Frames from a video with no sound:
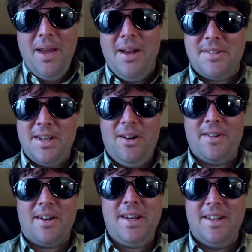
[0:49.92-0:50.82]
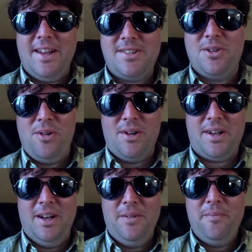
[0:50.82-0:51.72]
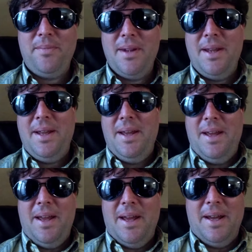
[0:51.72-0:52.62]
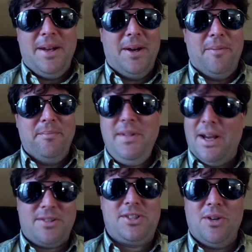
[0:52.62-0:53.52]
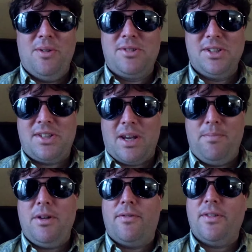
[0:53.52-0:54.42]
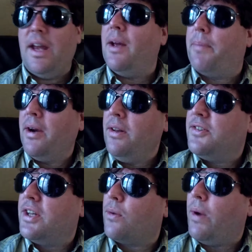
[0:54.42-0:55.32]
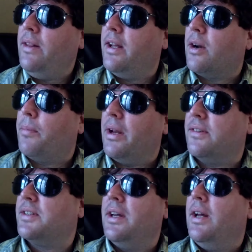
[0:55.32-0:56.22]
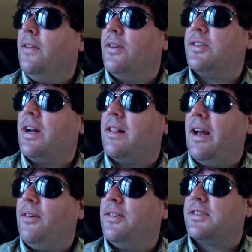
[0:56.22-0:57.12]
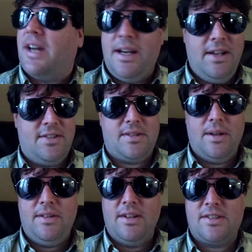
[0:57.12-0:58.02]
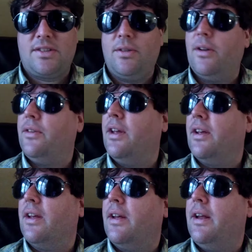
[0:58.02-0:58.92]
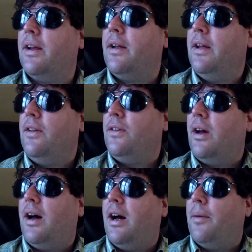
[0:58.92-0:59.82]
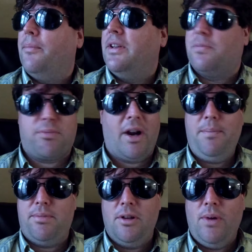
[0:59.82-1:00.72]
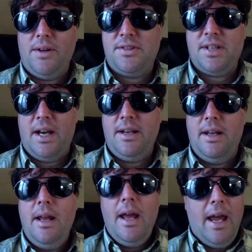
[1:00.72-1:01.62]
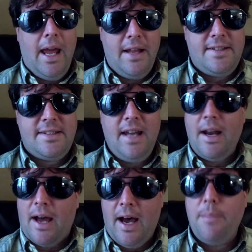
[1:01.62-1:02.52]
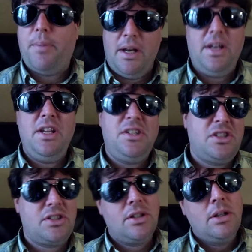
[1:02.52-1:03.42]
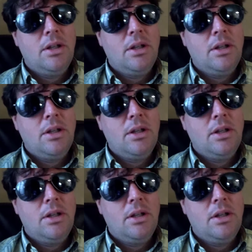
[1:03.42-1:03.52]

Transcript: I was thinking, oh, okay, that's cool looking. And um, yeah, so it was just like a beautiful day. Apparently, it's going to rain later, but there's not a cloud in the sky. It's disc- the um, it's bright blue outside. It's not hot, but it is.